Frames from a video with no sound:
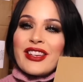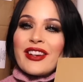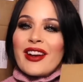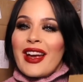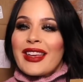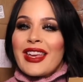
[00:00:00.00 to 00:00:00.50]

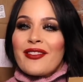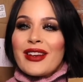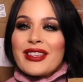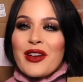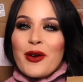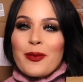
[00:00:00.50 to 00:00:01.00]
here I can't
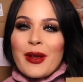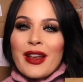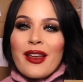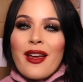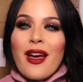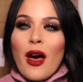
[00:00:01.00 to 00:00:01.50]
wait to open
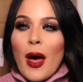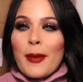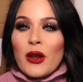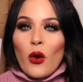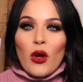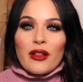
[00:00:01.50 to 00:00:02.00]
I
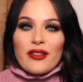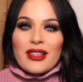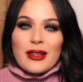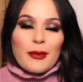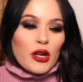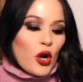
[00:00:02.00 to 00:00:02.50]
mean all of
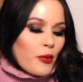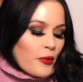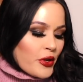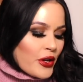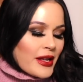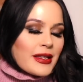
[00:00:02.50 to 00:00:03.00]
this I'm gonna open
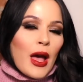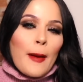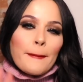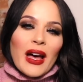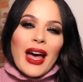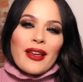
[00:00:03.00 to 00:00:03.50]
with you guys
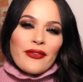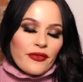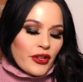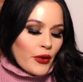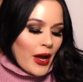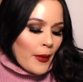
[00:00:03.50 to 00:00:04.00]
but I
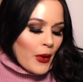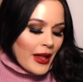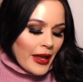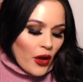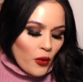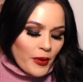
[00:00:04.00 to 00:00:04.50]
you know what while
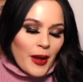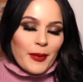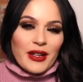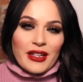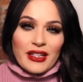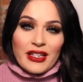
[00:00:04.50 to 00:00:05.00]
I open I'm
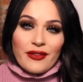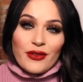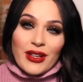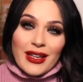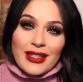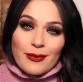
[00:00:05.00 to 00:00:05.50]
gonna give you
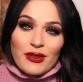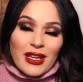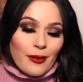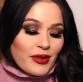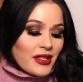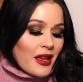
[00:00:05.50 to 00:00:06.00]
guys some
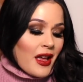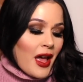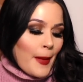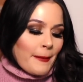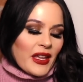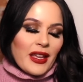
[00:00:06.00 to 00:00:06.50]
tips
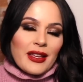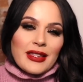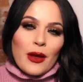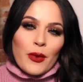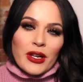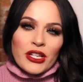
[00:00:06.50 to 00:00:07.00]
because
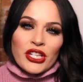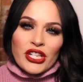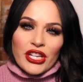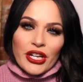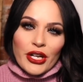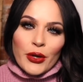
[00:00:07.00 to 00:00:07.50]
I want to
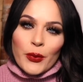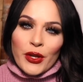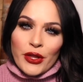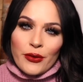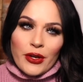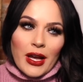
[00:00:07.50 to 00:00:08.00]
share
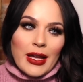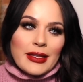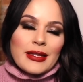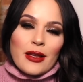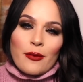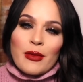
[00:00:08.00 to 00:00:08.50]
with you guys
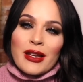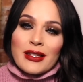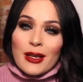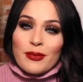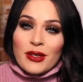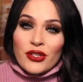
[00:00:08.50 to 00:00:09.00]
some
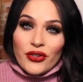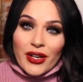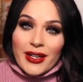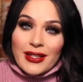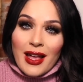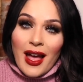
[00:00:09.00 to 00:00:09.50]
tips and
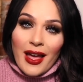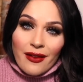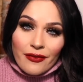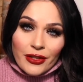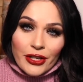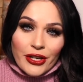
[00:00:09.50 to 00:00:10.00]
tricks that
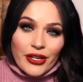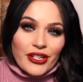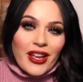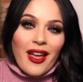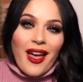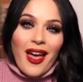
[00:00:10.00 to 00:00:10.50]
I've learned
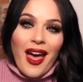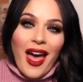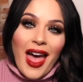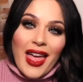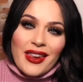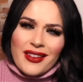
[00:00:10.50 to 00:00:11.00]

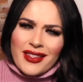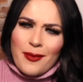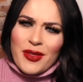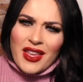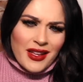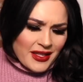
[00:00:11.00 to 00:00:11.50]
and
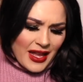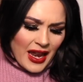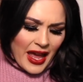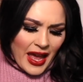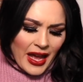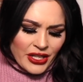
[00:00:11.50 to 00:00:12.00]
some things that
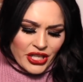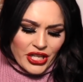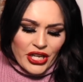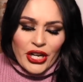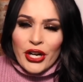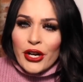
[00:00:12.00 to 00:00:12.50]
I
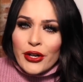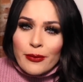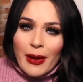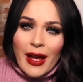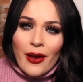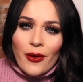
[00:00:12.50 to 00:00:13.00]
actually heard
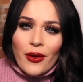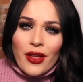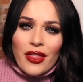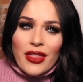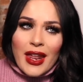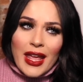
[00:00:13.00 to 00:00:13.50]
about
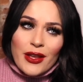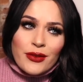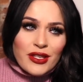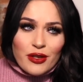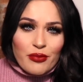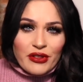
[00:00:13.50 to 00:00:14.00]
that I
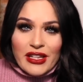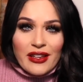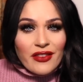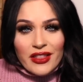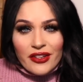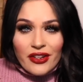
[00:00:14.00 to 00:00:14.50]
used to
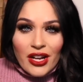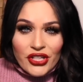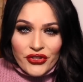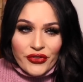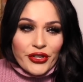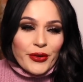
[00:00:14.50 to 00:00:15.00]
believe and they're not
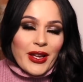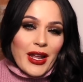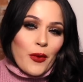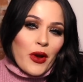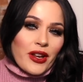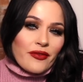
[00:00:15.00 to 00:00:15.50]
true and
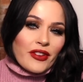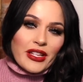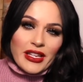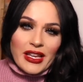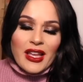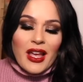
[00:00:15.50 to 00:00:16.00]
I want to
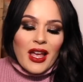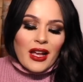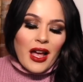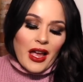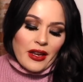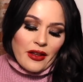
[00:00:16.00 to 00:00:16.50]
really
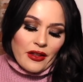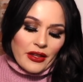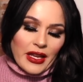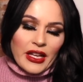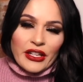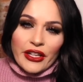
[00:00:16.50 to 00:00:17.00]
kind of
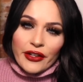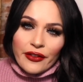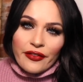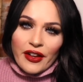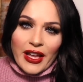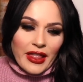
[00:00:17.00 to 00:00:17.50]
like
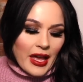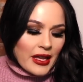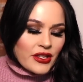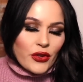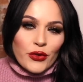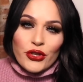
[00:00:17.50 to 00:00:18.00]
clarify
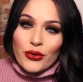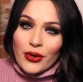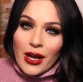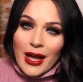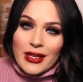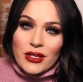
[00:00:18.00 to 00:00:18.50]
that so you
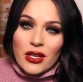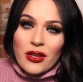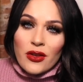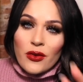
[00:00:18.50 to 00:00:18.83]
guys